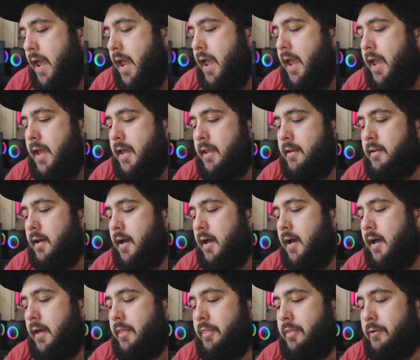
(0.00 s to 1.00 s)
And
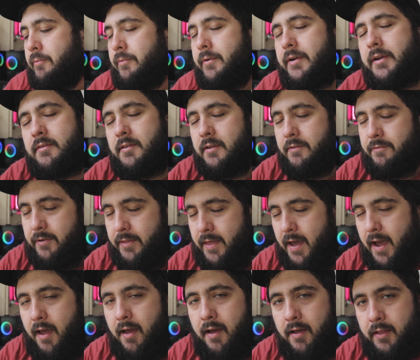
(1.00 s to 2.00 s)
the reason for
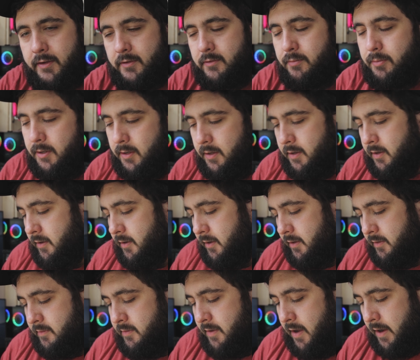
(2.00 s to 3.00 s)
that, I'll explain here in
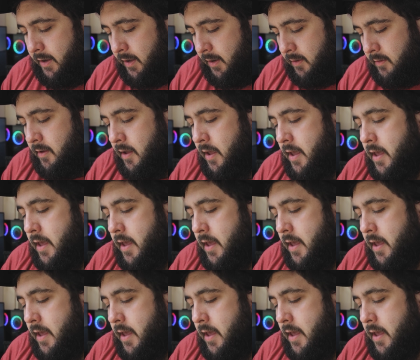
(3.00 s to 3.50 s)
a second.